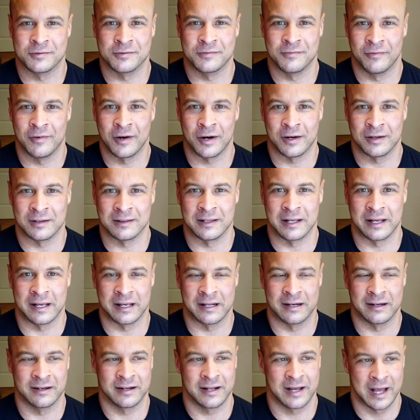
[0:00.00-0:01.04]
was very
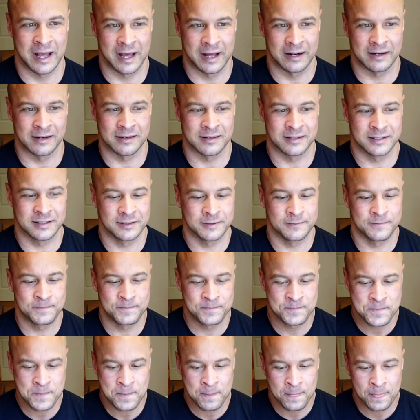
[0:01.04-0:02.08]
lean. And
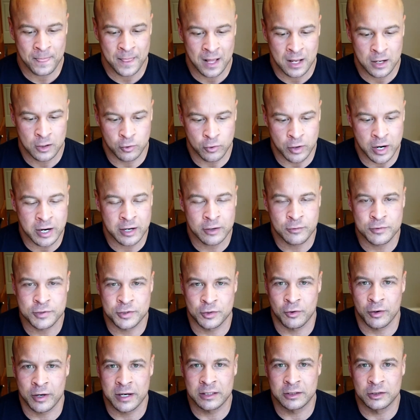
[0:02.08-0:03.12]
granted it
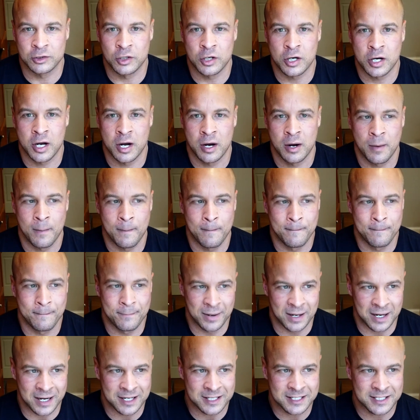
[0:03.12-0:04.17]
was a great look,
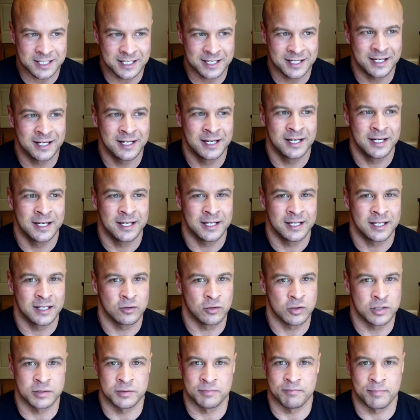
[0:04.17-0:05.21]
but
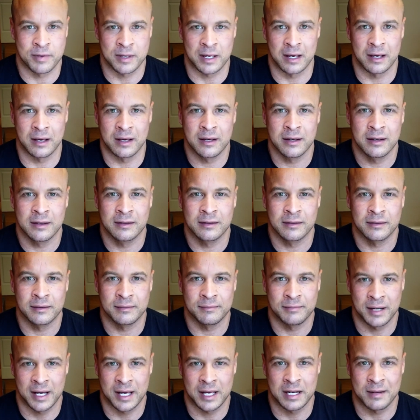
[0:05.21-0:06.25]
wasn't big
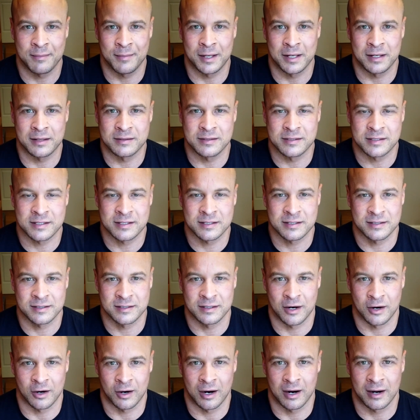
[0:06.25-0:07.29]
by any means.
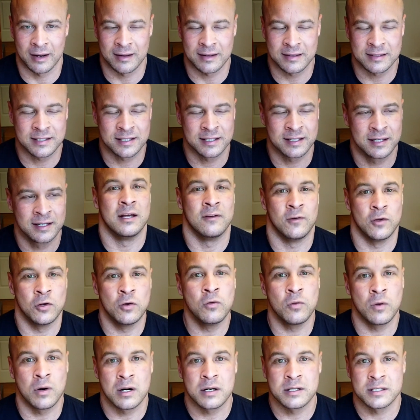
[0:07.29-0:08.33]
All right, if
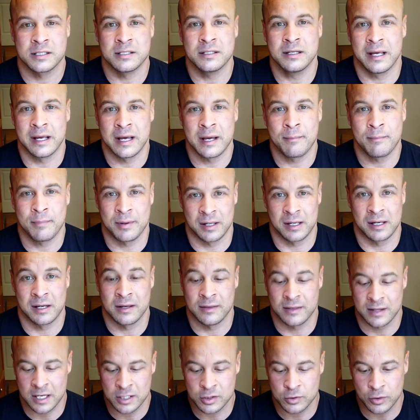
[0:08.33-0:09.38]
you want to get big,
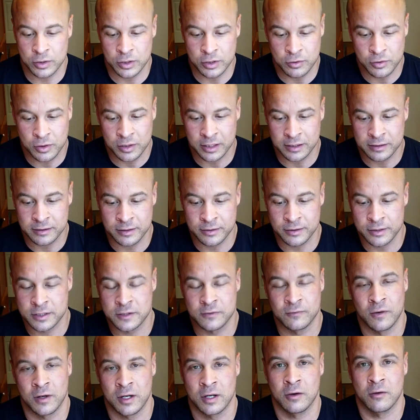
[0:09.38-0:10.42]
and that's what you clicked on
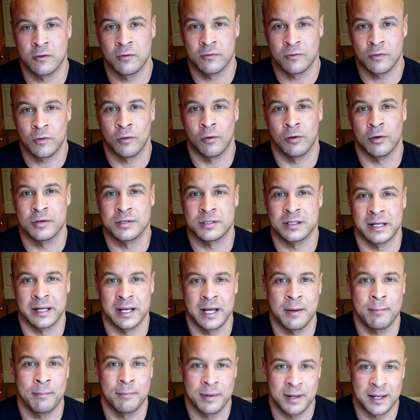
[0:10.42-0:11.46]
this video for, is to
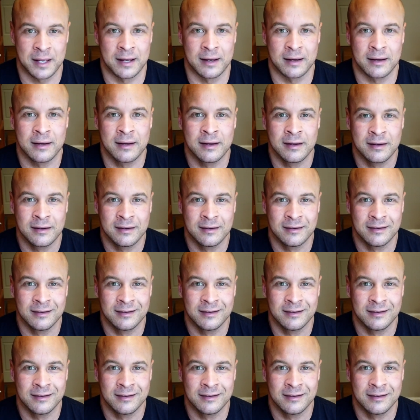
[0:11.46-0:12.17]
get big,